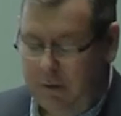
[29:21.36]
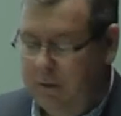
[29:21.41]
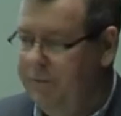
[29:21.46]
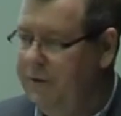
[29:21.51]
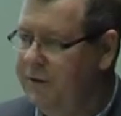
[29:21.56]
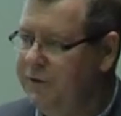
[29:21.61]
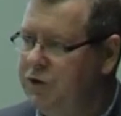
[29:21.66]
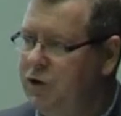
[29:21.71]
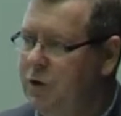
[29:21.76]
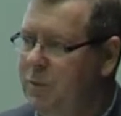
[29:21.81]

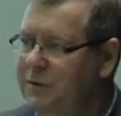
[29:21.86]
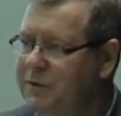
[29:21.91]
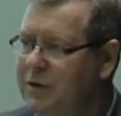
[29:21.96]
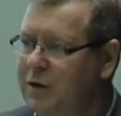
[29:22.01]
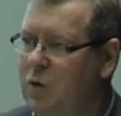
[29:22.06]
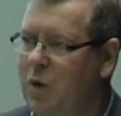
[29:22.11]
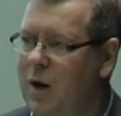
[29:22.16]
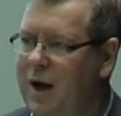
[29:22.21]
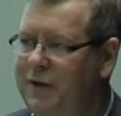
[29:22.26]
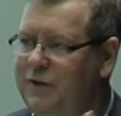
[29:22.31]
First jobbers are
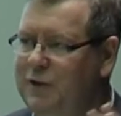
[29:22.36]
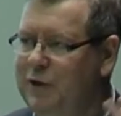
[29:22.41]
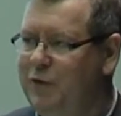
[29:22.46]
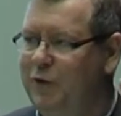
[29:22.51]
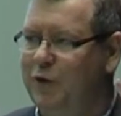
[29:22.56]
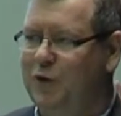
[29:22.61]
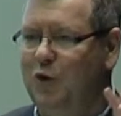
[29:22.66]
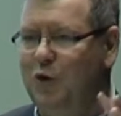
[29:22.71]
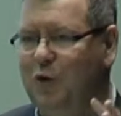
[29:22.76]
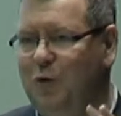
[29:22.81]
quite a
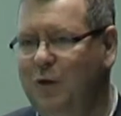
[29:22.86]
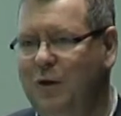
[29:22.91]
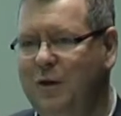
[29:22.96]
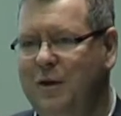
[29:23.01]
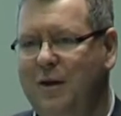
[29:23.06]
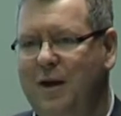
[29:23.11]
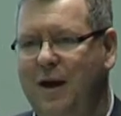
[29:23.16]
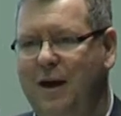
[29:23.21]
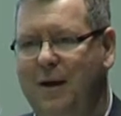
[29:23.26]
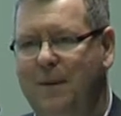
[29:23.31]
difficult
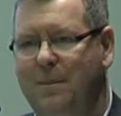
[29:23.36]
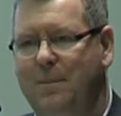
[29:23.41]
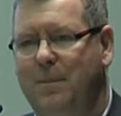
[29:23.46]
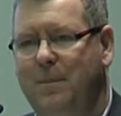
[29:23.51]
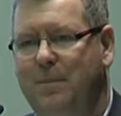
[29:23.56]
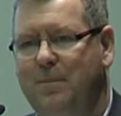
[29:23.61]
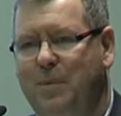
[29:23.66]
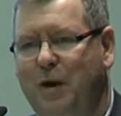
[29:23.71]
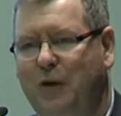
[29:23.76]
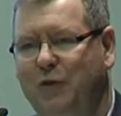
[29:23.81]

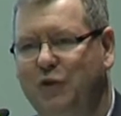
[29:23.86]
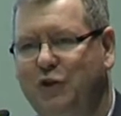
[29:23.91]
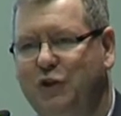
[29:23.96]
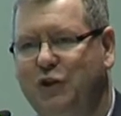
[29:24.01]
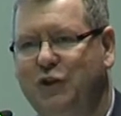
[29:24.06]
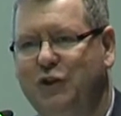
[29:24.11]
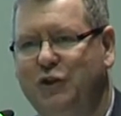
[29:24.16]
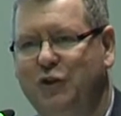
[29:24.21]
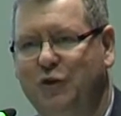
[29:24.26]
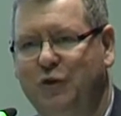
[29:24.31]
bunch
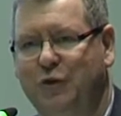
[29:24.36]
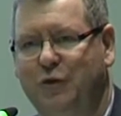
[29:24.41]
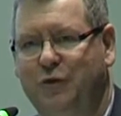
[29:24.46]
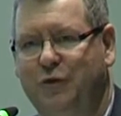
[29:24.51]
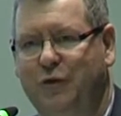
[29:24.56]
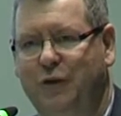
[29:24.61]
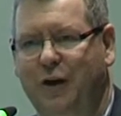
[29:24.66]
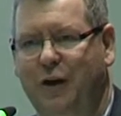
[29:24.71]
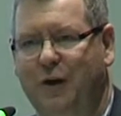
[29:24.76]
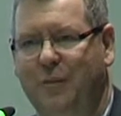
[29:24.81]
to sort
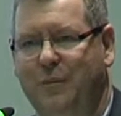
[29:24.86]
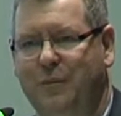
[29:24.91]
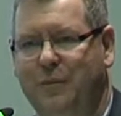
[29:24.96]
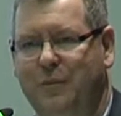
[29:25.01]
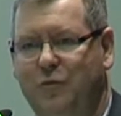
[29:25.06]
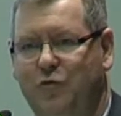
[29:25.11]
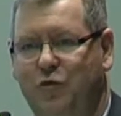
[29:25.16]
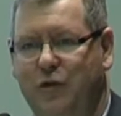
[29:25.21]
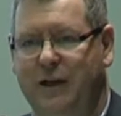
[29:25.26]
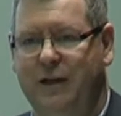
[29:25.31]
of
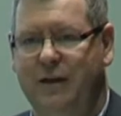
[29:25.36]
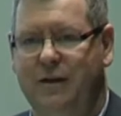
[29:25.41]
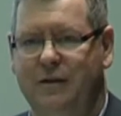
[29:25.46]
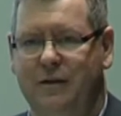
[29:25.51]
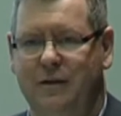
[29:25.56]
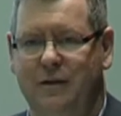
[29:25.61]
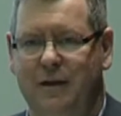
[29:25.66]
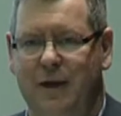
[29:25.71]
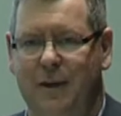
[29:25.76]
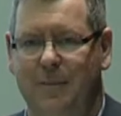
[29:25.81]

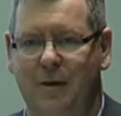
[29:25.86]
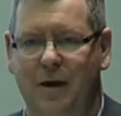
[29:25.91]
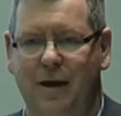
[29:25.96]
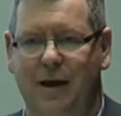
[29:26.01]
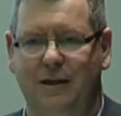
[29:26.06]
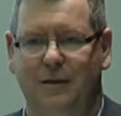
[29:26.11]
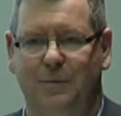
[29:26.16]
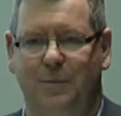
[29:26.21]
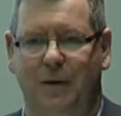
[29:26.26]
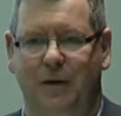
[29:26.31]
read. In my
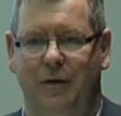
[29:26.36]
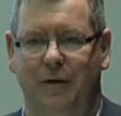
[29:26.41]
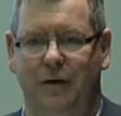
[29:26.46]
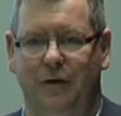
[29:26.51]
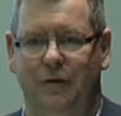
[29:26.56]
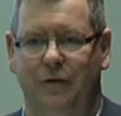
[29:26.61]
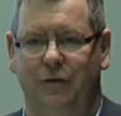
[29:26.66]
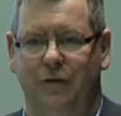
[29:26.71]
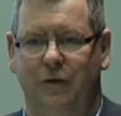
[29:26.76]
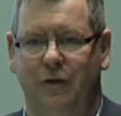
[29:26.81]

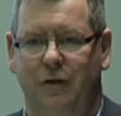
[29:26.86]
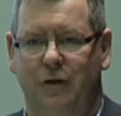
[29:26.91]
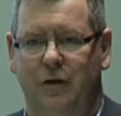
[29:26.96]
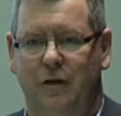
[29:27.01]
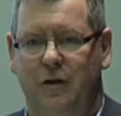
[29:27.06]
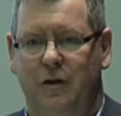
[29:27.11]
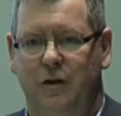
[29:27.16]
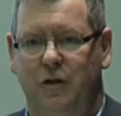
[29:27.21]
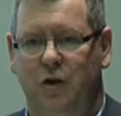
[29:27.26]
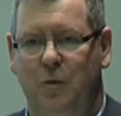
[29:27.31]
experience,
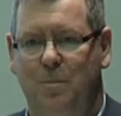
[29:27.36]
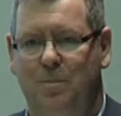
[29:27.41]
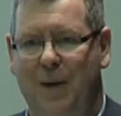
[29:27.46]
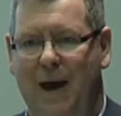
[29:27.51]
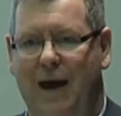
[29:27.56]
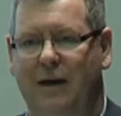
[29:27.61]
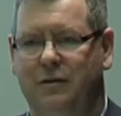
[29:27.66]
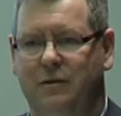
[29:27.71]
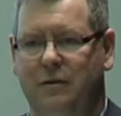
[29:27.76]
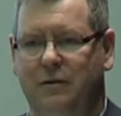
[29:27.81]
you
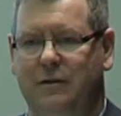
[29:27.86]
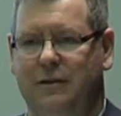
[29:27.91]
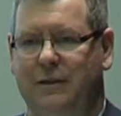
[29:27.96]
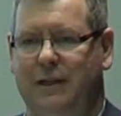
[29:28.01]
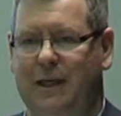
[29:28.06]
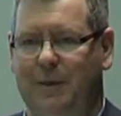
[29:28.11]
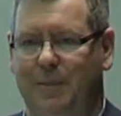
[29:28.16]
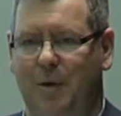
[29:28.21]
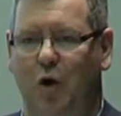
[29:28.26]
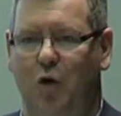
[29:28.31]
battle to
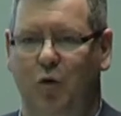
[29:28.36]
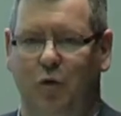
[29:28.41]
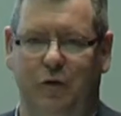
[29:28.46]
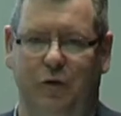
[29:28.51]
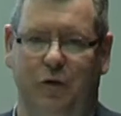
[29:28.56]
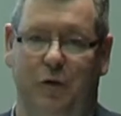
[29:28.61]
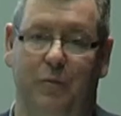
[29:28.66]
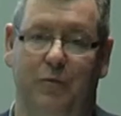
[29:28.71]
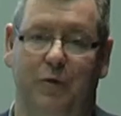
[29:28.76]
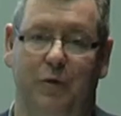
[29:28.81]
keep hold of
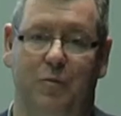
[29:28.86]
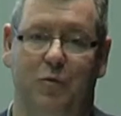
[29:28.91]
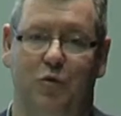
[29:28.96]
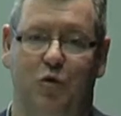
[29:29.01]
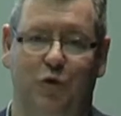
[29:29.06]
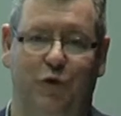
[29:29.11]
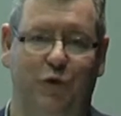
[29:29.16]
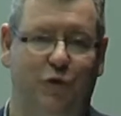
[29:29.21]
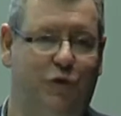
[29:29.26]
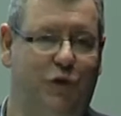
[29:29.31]
them for
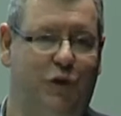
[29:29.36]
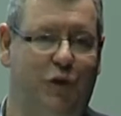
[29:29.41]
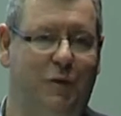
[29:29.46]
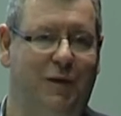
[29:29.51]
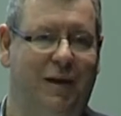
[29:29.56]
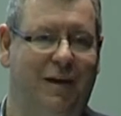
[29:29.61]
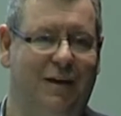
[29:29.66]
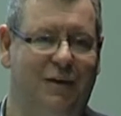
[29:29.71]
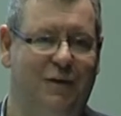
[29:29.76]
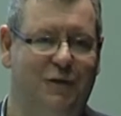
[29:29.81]
more than 2
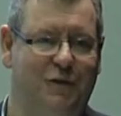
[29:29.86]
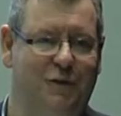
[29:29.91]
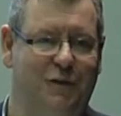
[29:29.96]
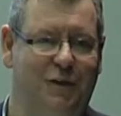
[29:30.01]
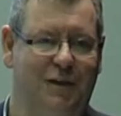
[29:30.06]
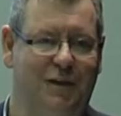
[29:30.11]
years.